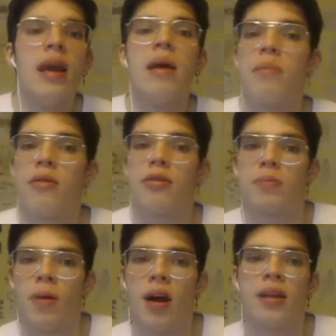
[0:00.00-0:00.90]
might
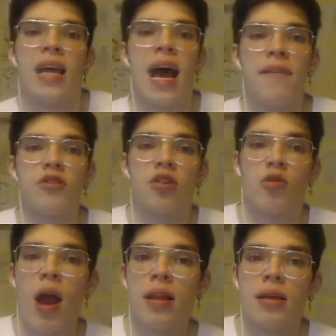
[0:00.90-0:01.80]
respond after
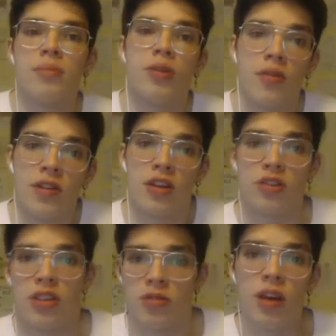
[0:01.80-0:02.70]
quietly observing their
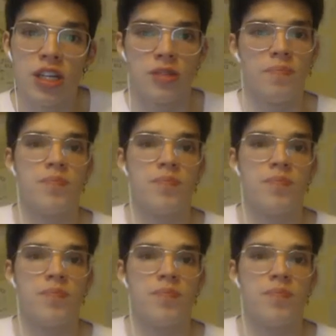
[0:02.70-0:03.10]
situation.